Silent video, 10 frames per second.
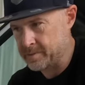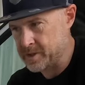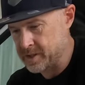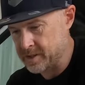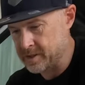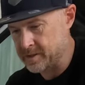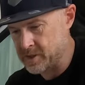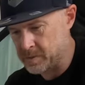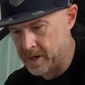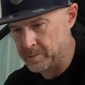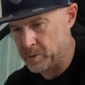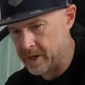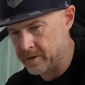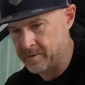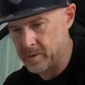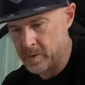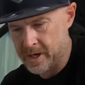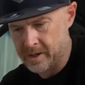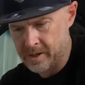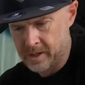I'm just going to swap wire for
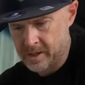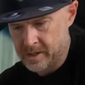wire,